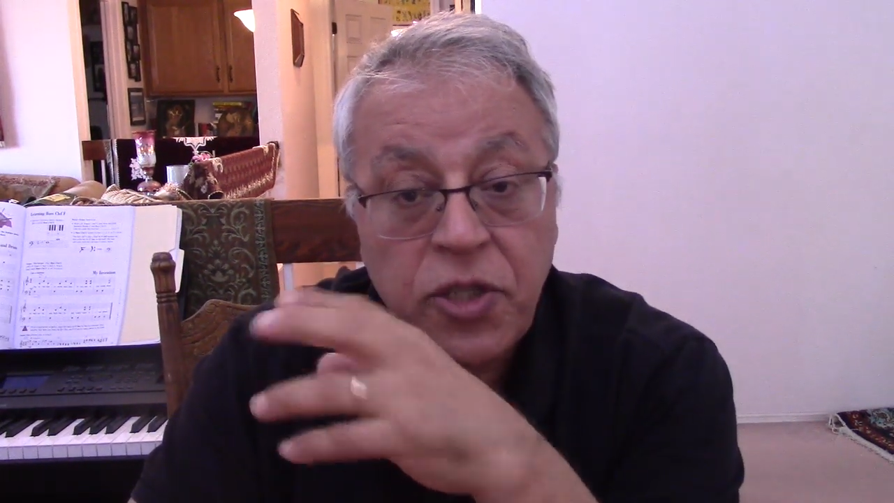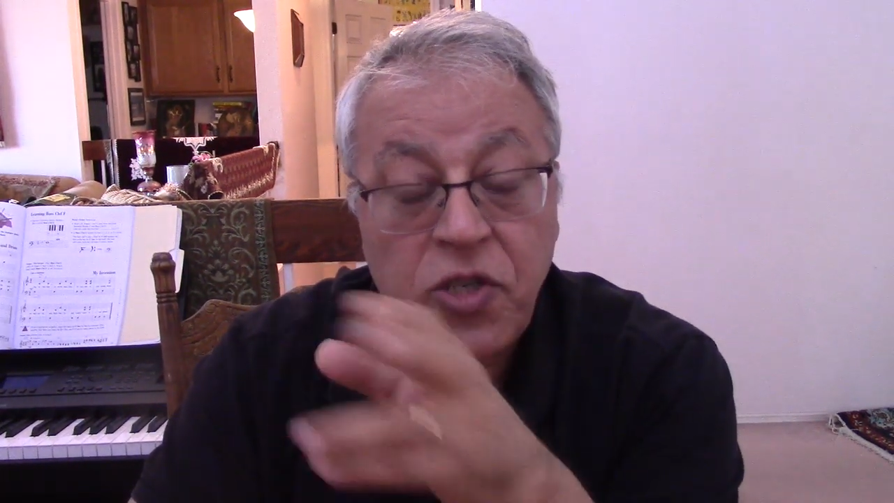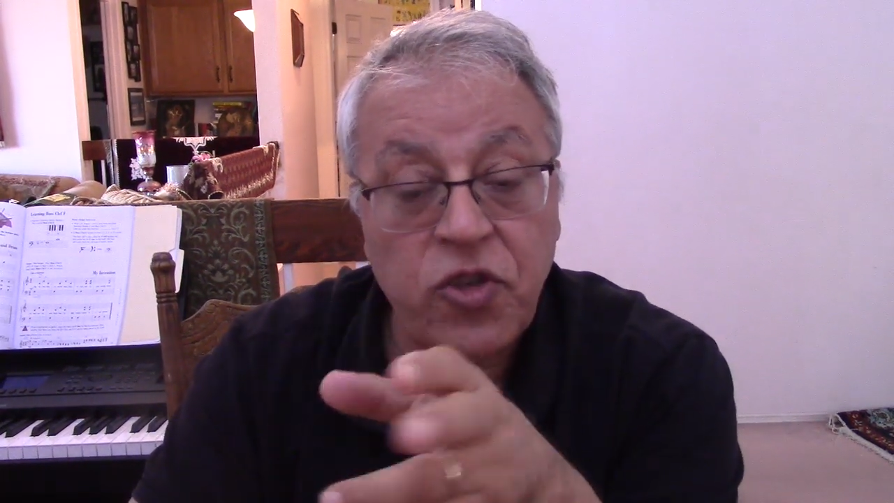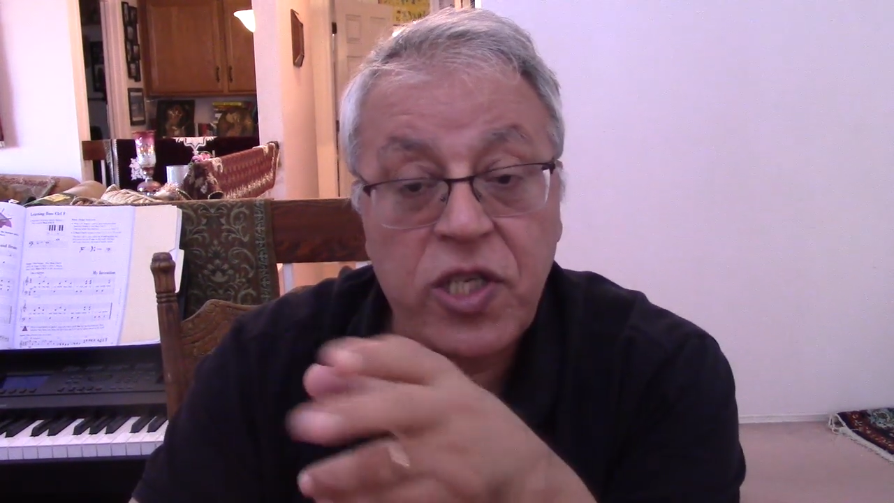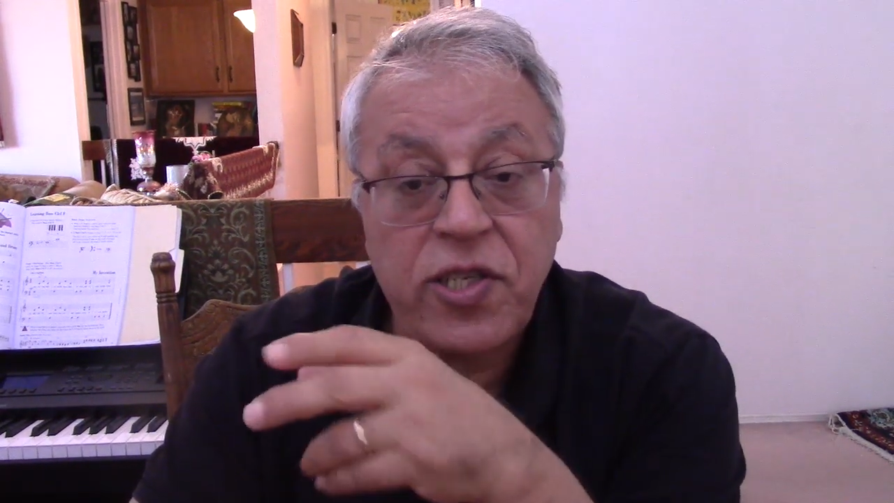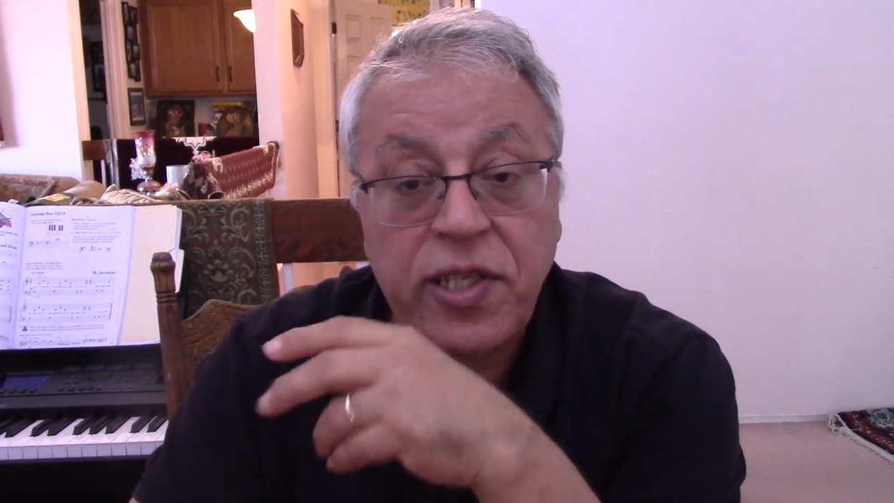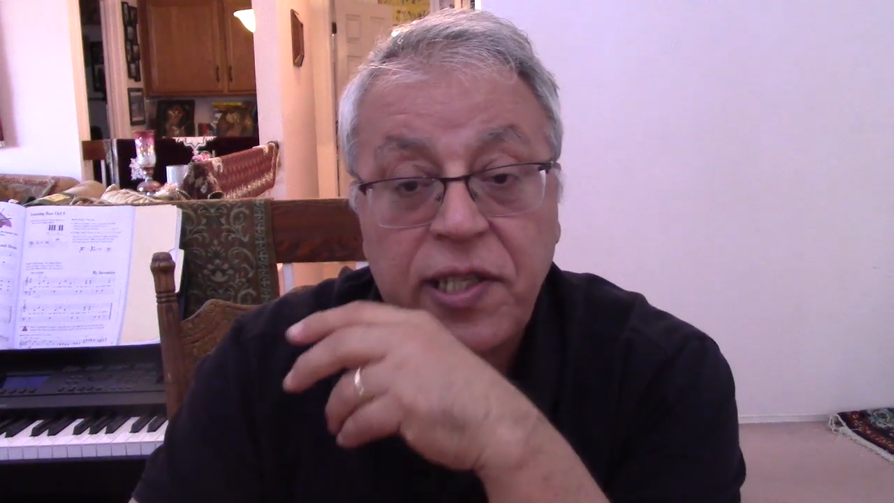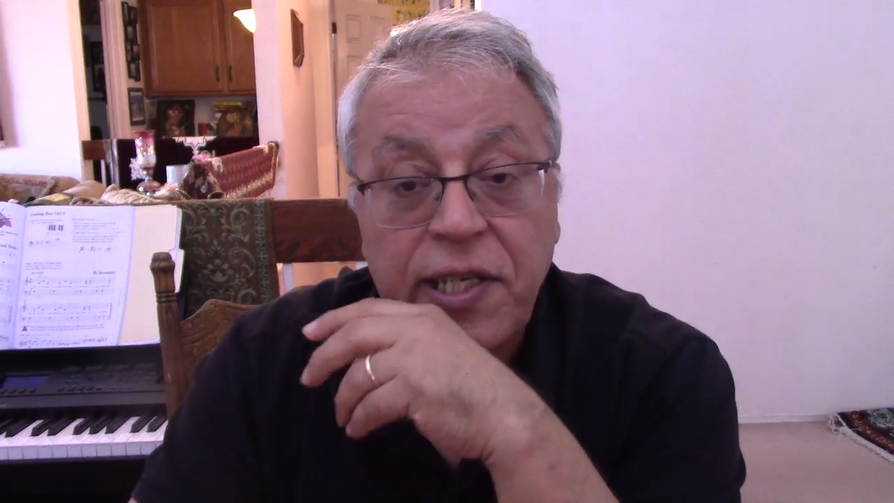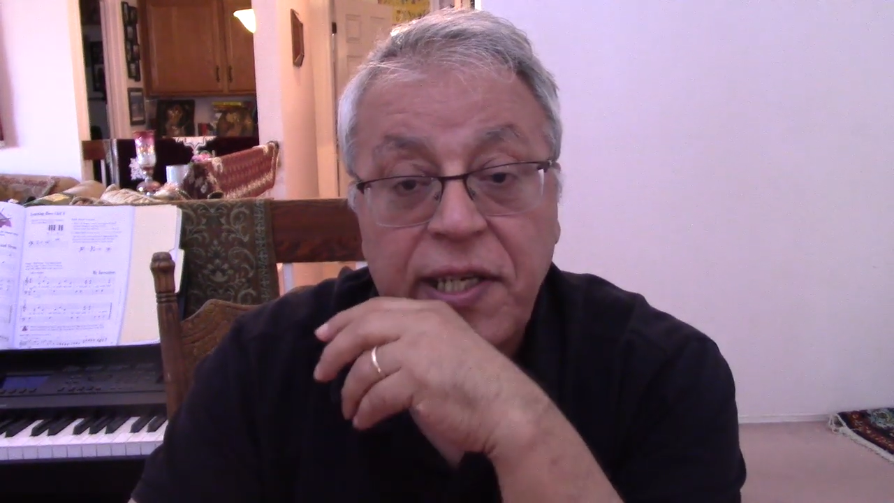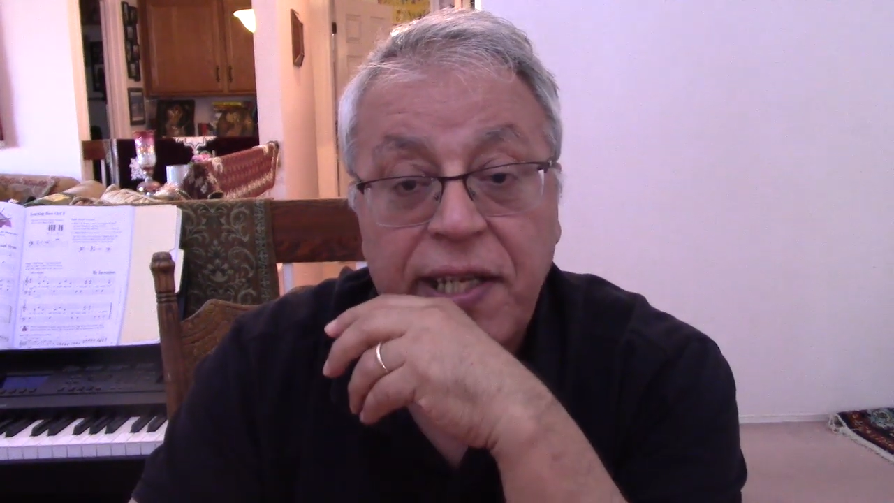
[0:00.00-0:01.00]
just
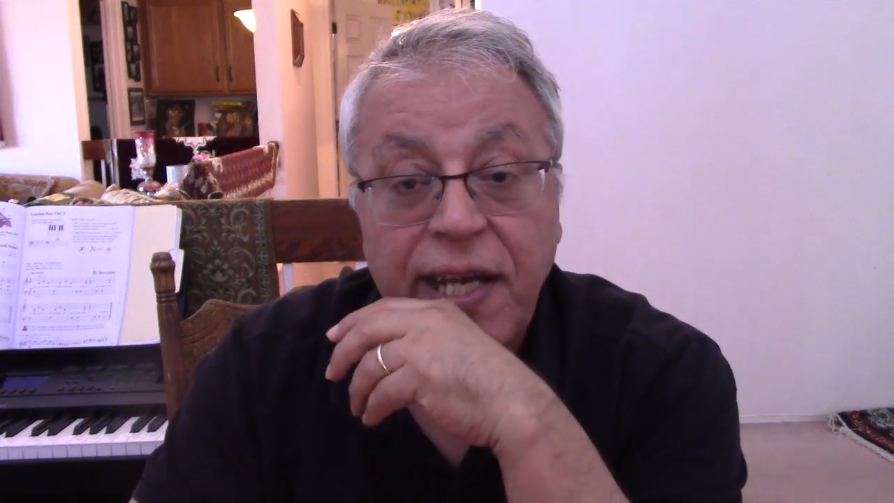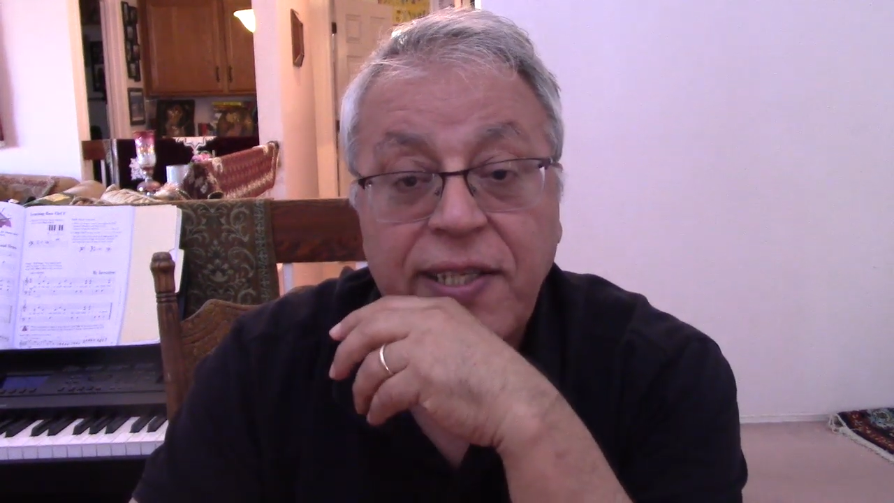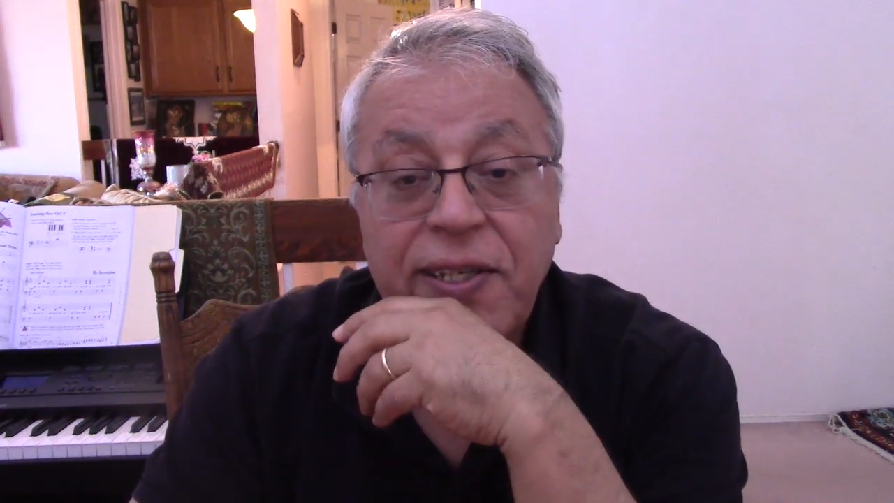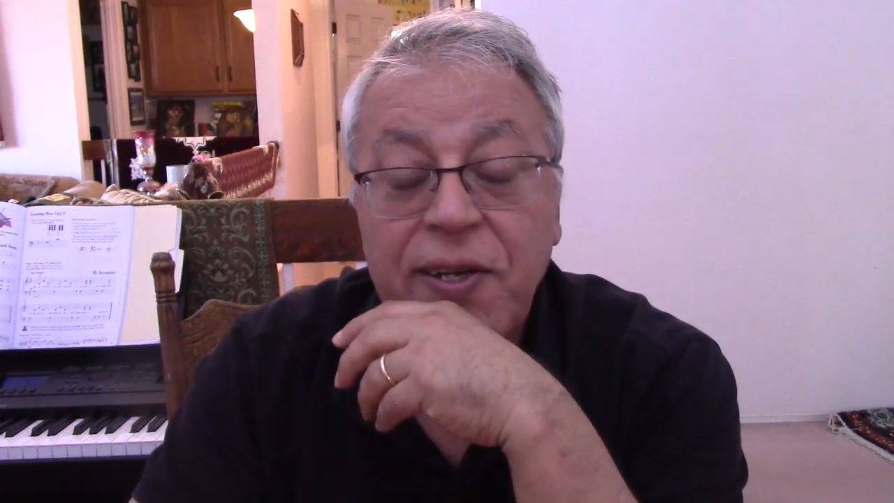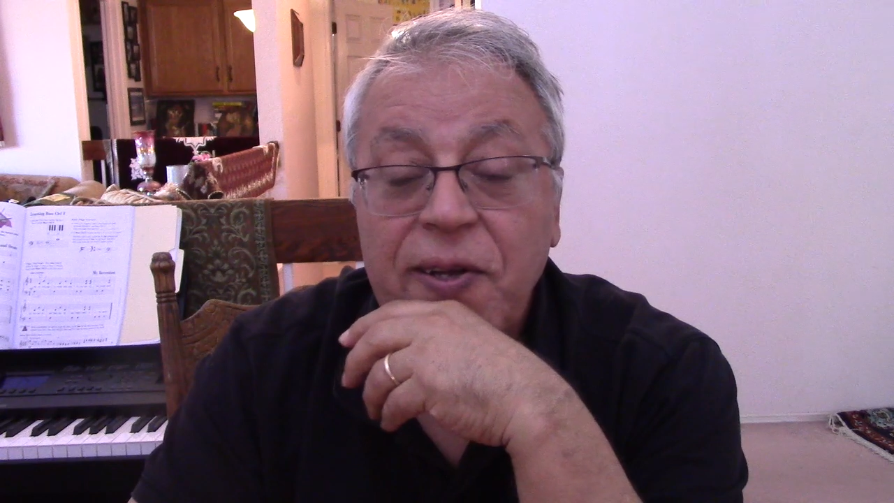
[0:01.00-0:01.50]
recently that